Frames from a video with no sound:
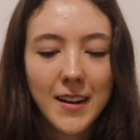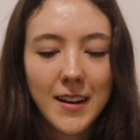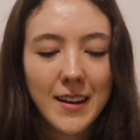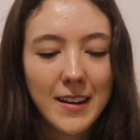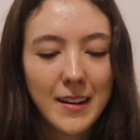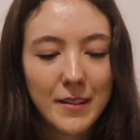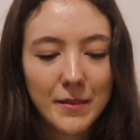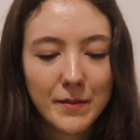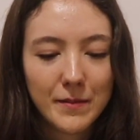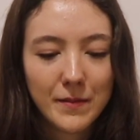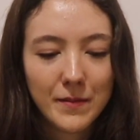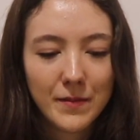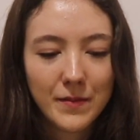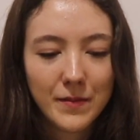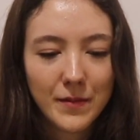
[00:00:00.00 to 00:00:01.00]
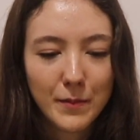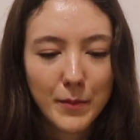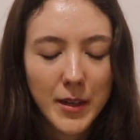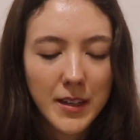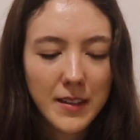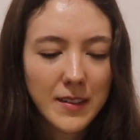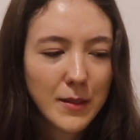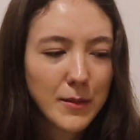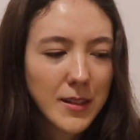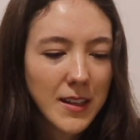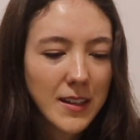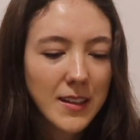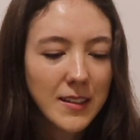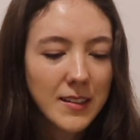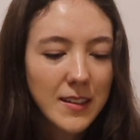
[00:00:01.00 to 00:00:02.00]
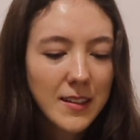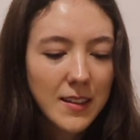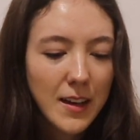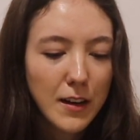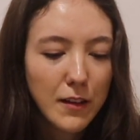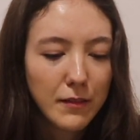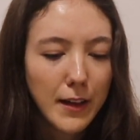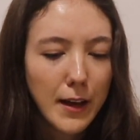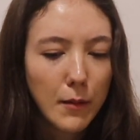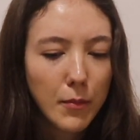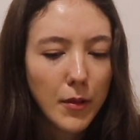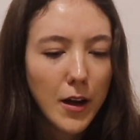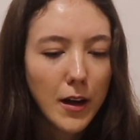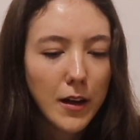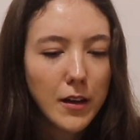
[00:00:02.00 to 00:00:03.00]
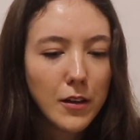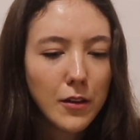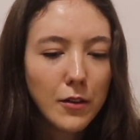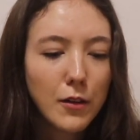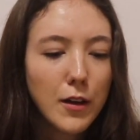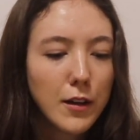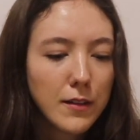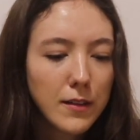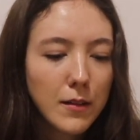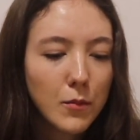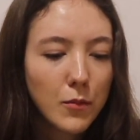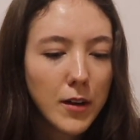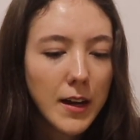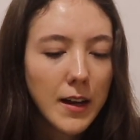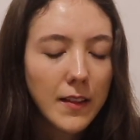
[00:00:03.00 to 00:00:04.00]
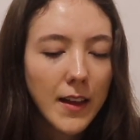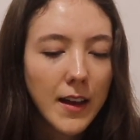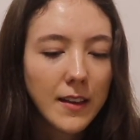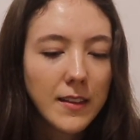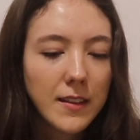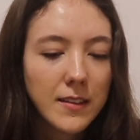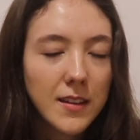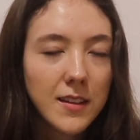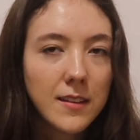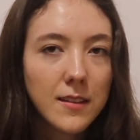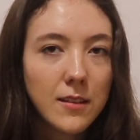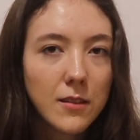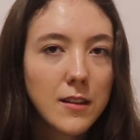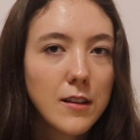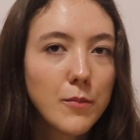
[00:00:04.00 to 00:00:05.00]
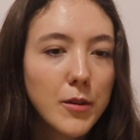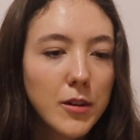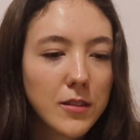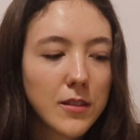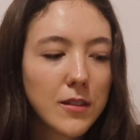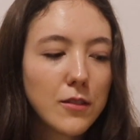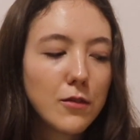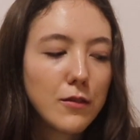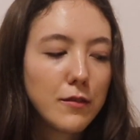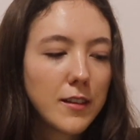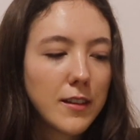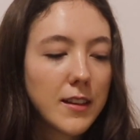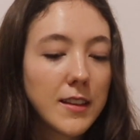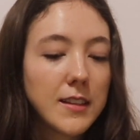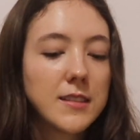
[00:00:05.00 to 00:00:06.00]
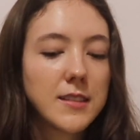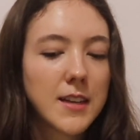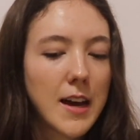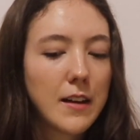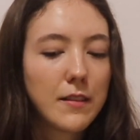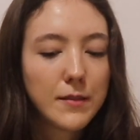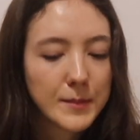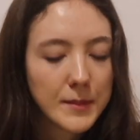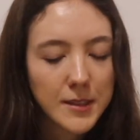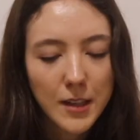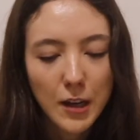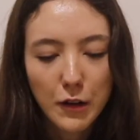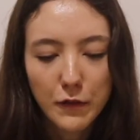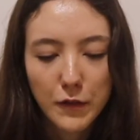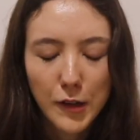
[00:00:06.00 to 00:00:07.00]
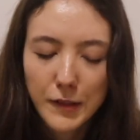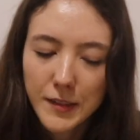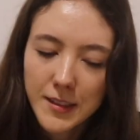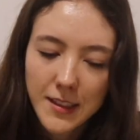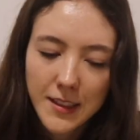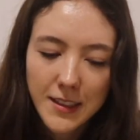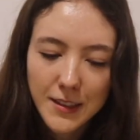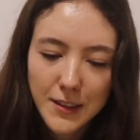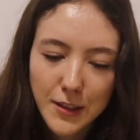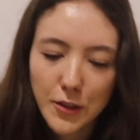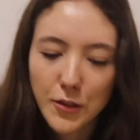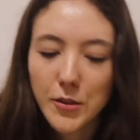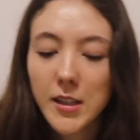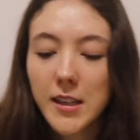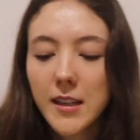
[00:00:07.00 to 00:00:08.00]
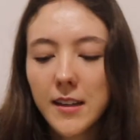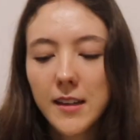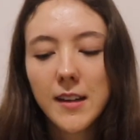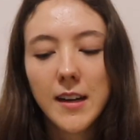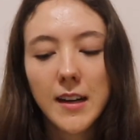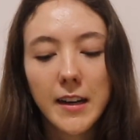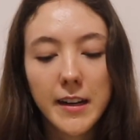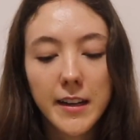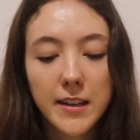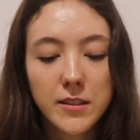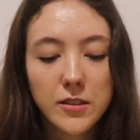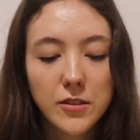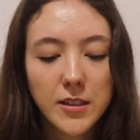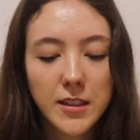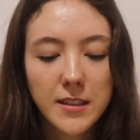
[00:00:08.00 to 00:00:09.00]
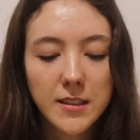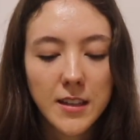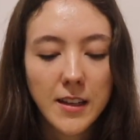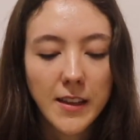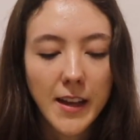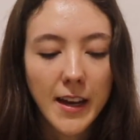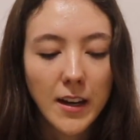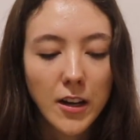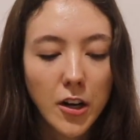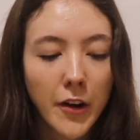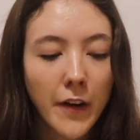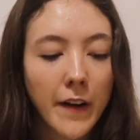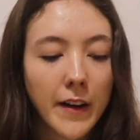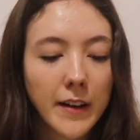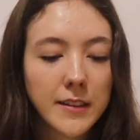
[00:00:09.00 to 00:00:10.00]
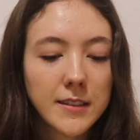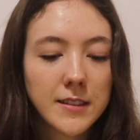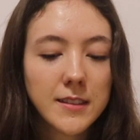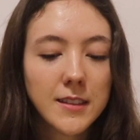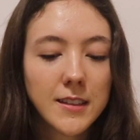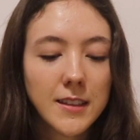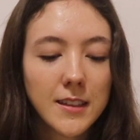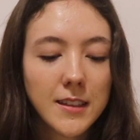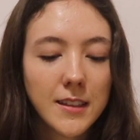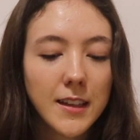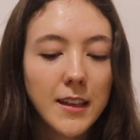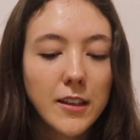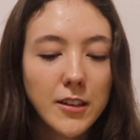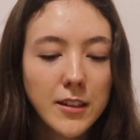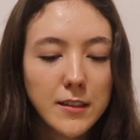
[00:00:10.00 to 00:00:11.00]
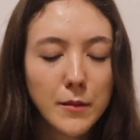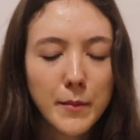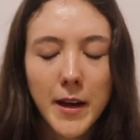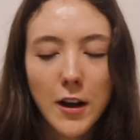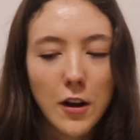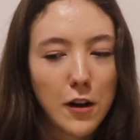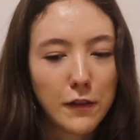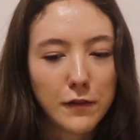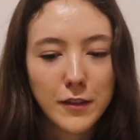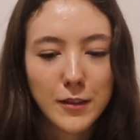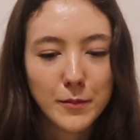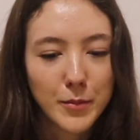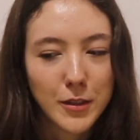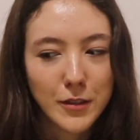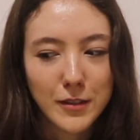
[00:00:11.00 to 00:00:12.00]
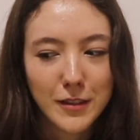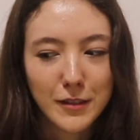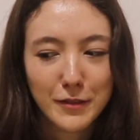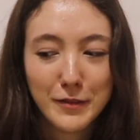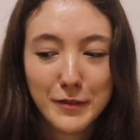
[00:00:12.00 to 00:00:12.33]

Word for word: Um, but it seems like this is kind of like blocking you in some way. Like this is this person is revealing the side of himself all of a sudden to you, because uh, you need to like not like you need to back off this person